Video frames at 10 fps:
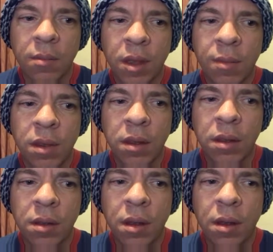
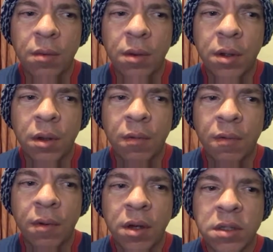Maybe I will go
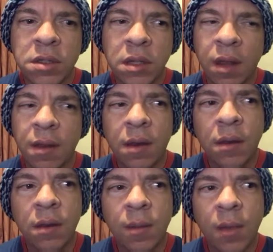for lunch and then
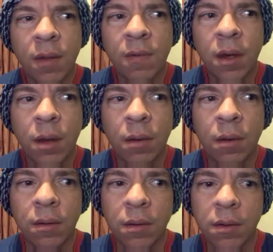come back for dinner
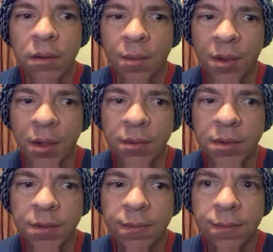a couple
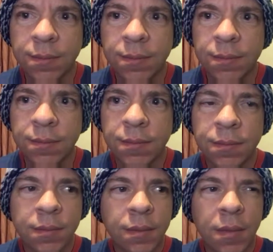times.
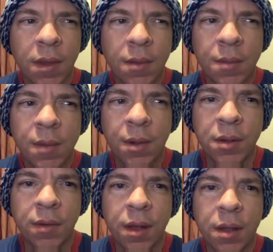Maybe
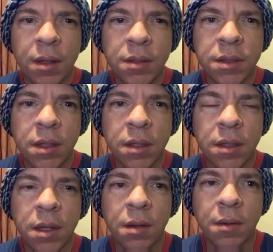I'll do that instead.
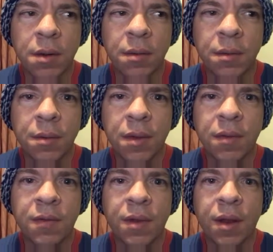I don't know. I
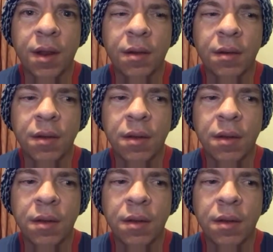have to figure that out.